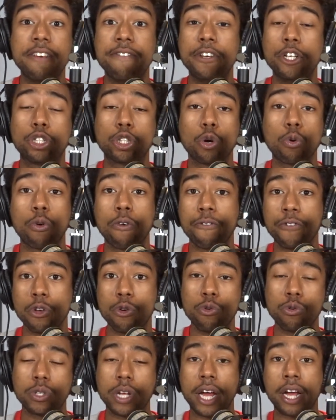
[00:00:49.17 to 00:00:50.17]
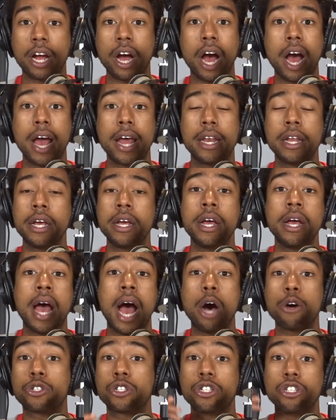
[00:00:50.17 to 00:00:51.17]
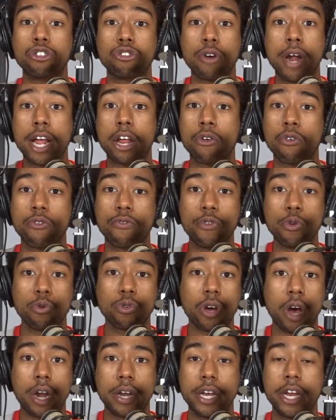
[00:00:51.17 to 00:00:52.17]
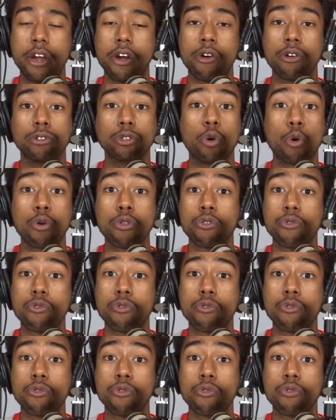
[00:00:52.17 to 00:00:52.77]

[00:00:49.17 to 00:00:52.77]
TV show reviews, I got House of the Dragon reviews on here.